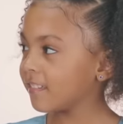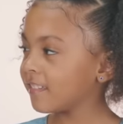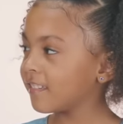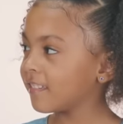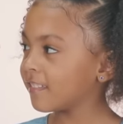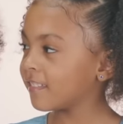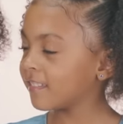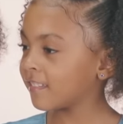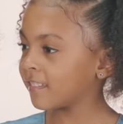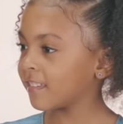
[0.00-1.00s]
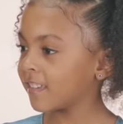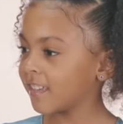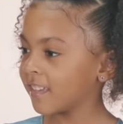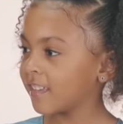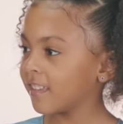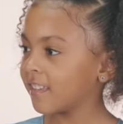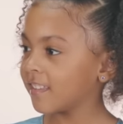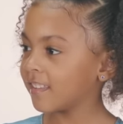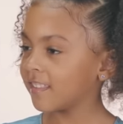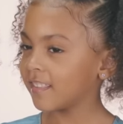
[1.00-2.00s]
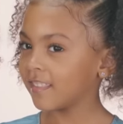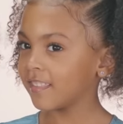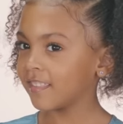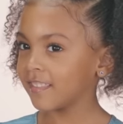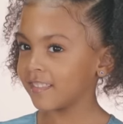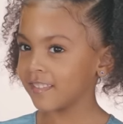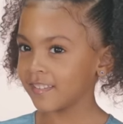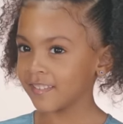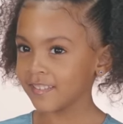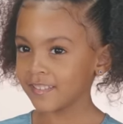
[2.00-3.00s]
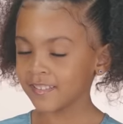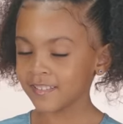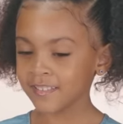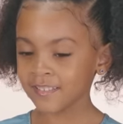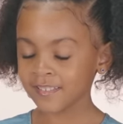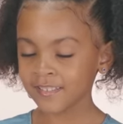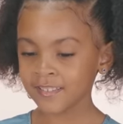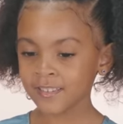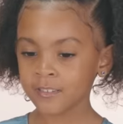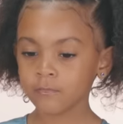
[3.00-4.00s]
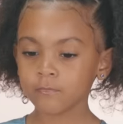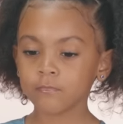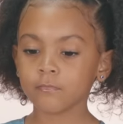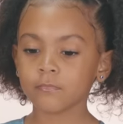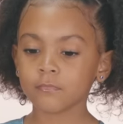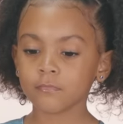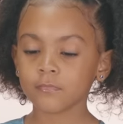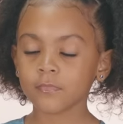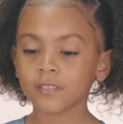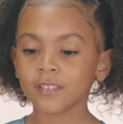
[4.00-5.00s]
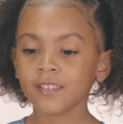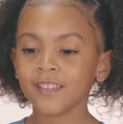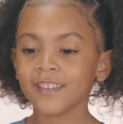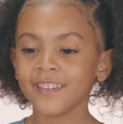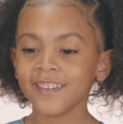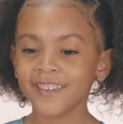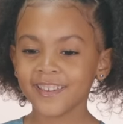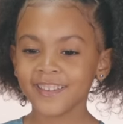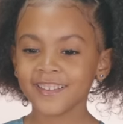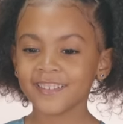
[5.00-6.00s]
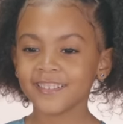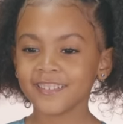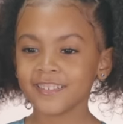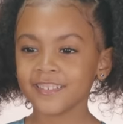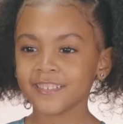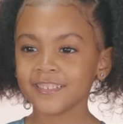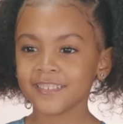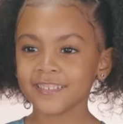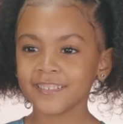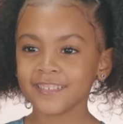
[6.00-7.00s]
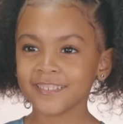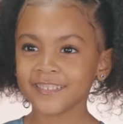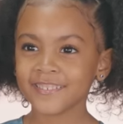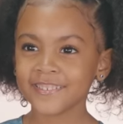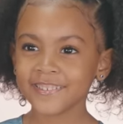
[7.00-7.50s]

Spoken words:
No words are spoken by the person on screen.